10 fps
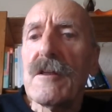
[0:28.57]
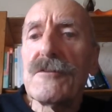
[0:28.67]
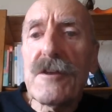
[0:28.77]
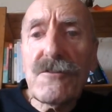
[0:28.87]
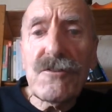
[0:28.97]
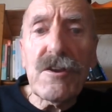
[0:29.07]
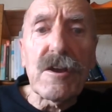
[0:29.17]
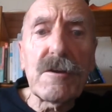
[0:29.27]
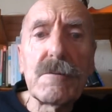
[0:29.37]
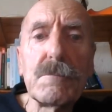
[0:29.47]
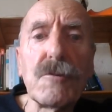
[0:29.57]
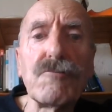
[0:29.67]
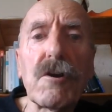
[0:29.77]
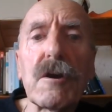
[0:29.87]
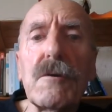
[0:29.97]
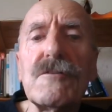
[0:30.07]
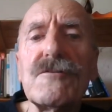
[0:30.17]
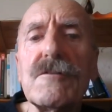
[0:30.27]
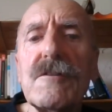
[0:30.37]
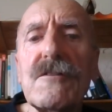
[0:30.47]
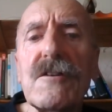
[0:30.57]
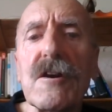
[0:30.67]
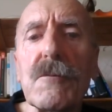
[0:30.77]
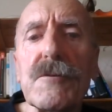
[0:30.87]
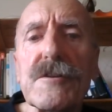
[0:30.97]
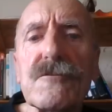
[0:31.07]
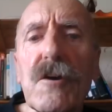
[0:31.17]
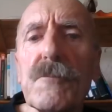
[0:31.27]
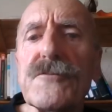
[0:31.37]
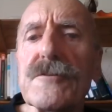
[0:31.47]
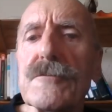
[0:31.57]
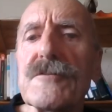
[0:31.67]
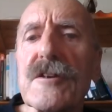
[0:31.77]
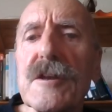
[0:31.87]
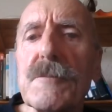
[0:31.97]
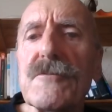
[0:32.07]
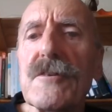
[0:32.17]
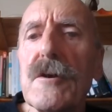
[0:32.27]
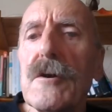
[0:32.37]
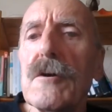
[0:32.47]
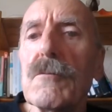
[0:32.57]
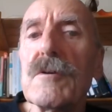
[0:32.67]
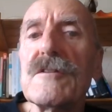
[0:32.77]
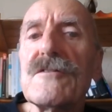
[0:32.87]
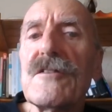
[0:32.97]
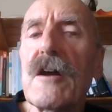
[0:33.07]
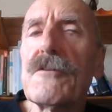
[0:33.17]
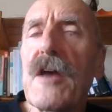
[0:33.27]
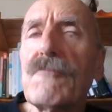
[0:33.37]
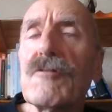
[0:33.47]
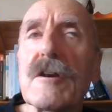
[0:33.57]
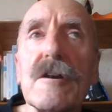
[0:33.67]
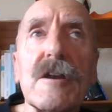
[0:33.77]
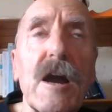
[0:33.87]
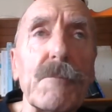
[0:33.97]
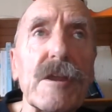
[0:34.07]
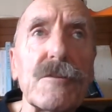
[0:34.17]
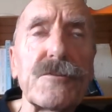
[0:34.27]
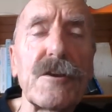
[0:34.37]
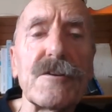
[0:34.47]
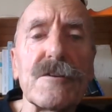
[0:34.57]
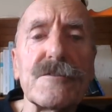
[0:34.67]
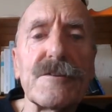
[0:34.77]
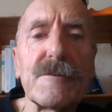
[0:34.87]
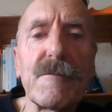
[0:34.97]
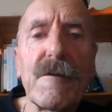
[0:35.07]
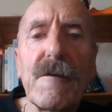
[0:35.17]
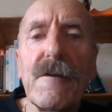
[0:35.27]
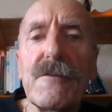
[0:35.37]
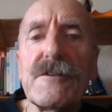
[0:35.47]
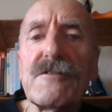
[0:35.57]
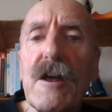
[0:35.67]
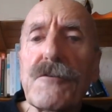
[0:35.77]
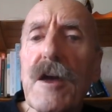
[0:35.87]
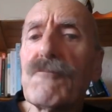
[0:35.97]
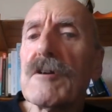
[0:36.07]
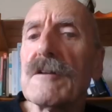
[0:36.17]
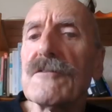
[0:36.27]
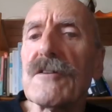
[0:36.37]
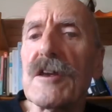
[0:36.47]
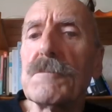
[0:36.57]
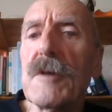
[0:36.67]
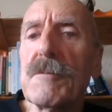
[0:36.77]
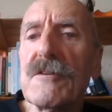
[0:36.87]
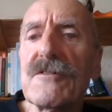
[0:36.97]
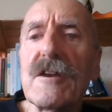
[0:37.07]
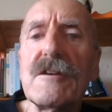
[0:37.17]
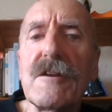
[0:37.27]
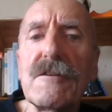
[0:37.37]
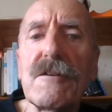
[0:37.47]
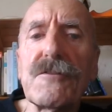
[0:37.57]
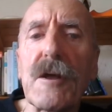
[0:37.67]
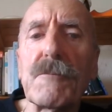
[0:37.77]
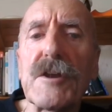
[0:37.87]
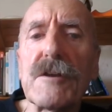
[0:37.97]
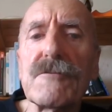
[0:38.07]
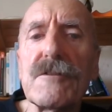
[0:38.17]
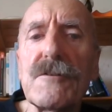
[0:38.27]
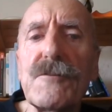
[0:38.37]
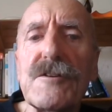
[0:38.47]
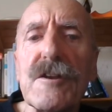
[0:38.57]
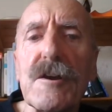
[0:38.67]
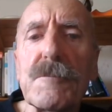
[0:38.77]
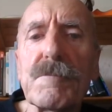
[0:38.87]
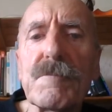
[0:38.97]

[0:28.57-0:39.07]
This year, Morocco and Tunisia were the top two teams, with South Africa coming third. The South African team may be seen in the thumbnail to this video.